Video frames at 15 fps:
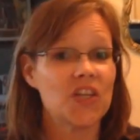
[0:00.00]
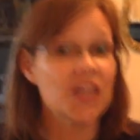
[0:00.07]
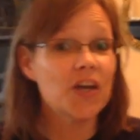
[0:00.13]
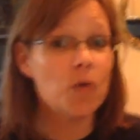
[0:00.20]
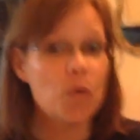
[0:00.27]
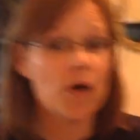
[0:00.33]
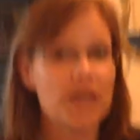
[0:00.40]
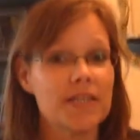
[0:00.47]
the
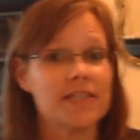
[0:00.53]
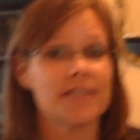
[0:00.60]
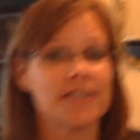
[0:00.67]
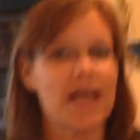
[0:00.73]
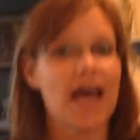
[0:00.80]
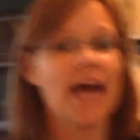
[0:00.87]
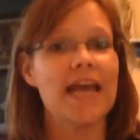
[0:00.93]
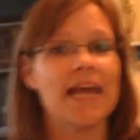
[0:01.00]
deal was is
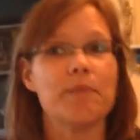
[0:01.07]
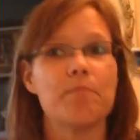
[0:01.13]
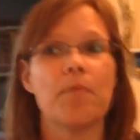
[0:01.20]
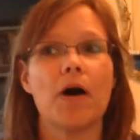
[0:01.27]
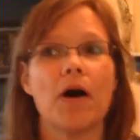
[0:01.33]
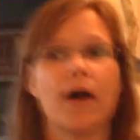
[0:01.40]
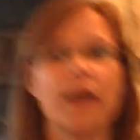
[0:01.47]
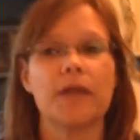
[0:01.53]
I had
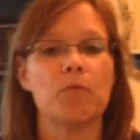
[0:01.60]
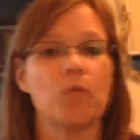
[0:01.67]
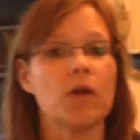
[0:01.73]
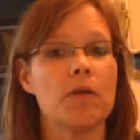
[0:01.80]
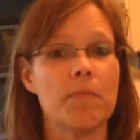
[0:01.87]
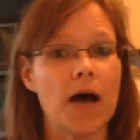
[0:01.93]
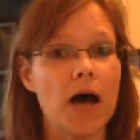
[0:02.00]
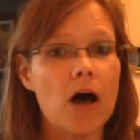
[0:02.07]
bought, in
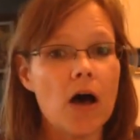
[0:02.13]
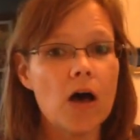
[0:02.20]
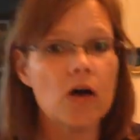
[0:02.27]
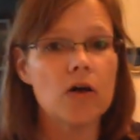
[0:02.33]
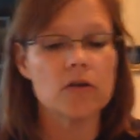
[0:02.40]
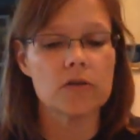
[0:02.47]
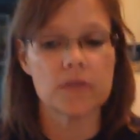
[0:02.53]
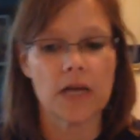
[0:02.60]
one of my
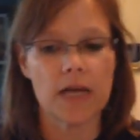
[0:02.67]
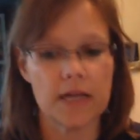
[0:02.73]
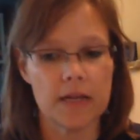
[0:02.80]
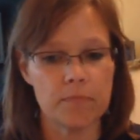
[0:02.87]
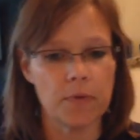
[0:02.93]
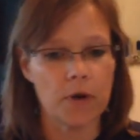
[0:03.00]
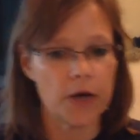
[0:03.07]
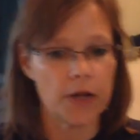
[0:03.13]
hauls, I
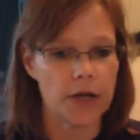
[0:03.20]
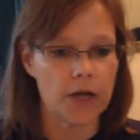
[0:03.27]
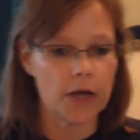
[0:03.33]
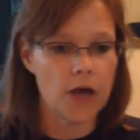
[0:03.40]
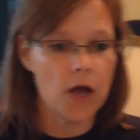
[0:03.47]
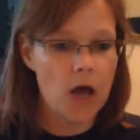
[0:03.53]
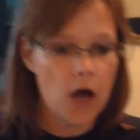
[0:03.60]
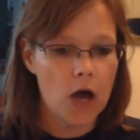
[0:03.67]
had bought
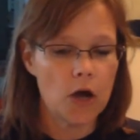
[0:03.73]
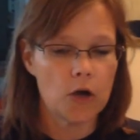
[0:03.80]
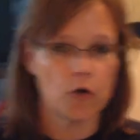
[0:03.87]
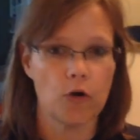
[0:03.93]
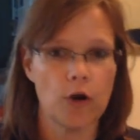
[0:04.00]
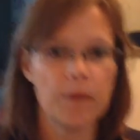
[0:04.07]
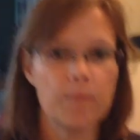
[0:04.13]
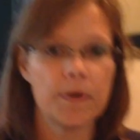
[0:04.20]
a
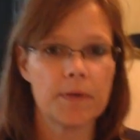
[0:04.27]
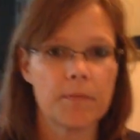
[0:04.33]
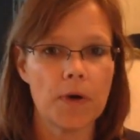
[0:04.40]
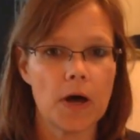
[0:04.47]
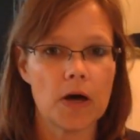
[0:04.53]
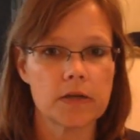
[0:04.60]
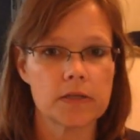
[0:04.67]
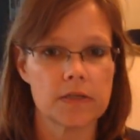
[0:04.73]
great big
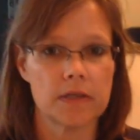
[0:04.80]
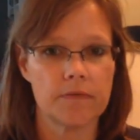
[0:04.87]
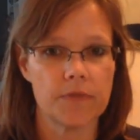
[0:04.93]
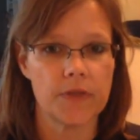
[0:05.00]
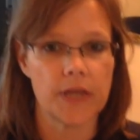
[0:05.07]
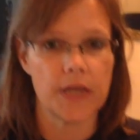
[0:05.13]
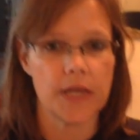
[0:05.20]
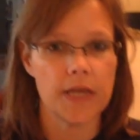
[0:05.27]
box
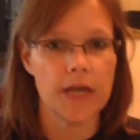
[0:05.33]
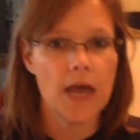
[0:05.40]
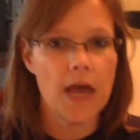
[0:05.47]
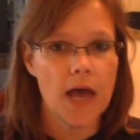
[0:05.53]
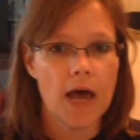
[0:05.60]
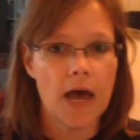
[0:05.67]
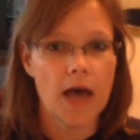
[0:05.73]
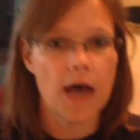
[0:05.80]
of the
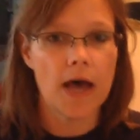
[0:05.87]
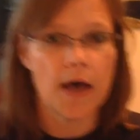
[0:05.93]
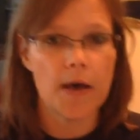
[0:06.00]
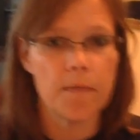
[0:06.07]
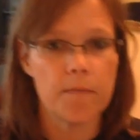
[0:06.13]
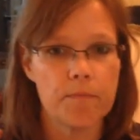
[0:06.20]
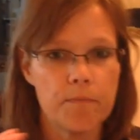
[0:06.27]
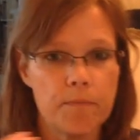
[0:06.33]

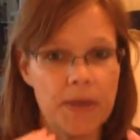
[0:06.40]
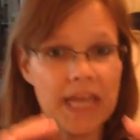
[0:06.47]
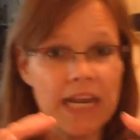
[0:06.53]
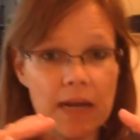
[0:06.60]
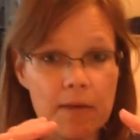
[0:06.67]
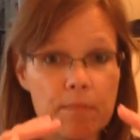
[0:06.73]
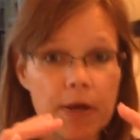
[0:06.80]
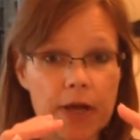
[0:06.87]

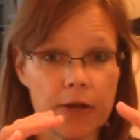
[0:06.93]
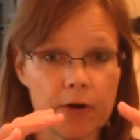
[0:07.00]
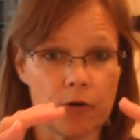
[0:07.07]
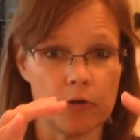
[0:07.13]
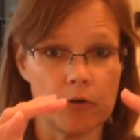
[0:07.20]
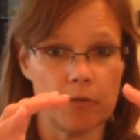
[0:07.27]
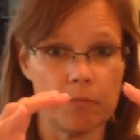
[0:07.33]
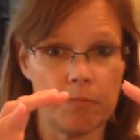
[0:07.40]
peanut
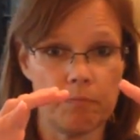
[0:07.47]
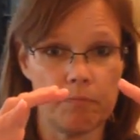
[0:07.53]
butter,